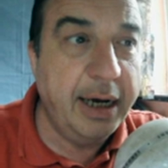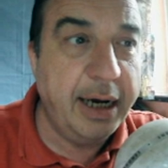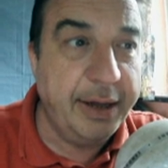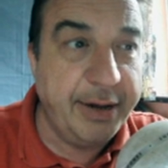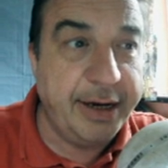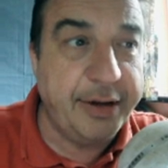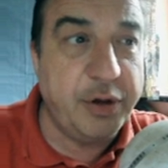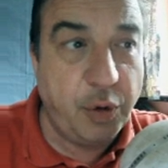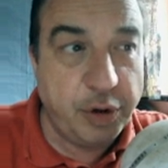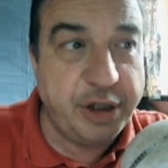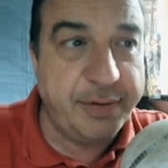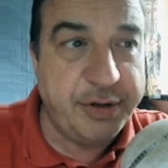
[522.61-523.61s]
And then, of
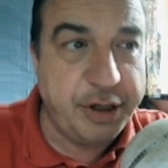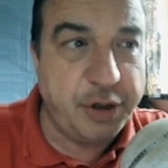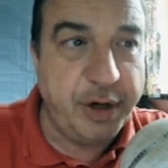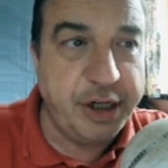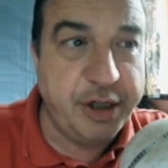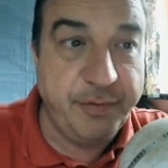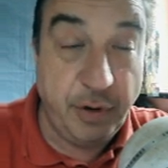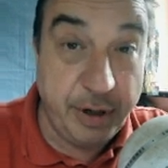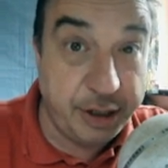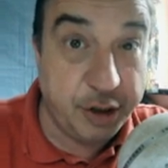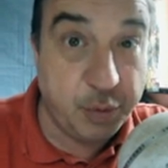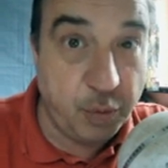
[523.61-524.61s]
course, you have the situation of
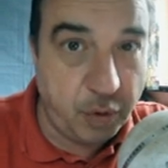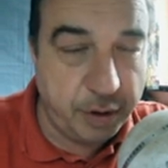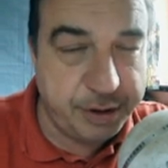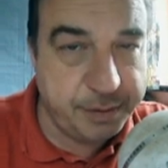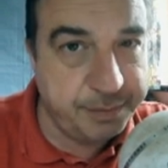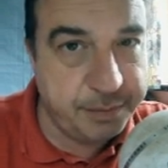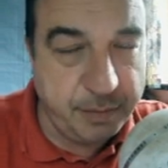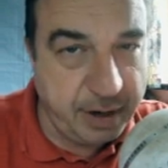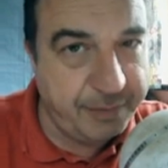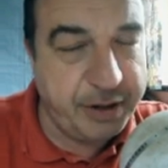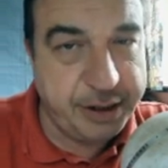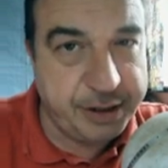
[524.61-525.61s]
religious wars, where
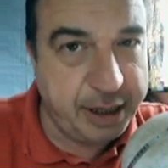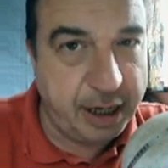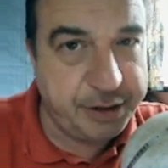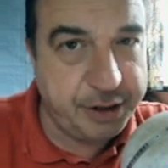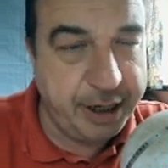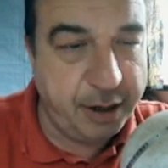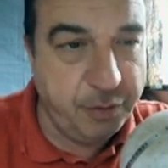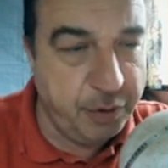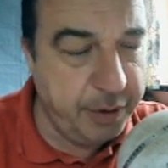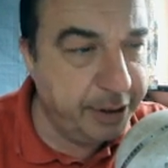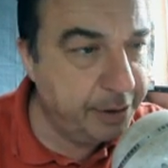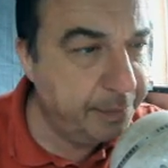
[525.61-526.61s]
everything starts to get
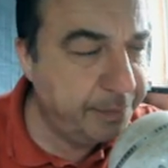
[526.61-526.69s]
ruined,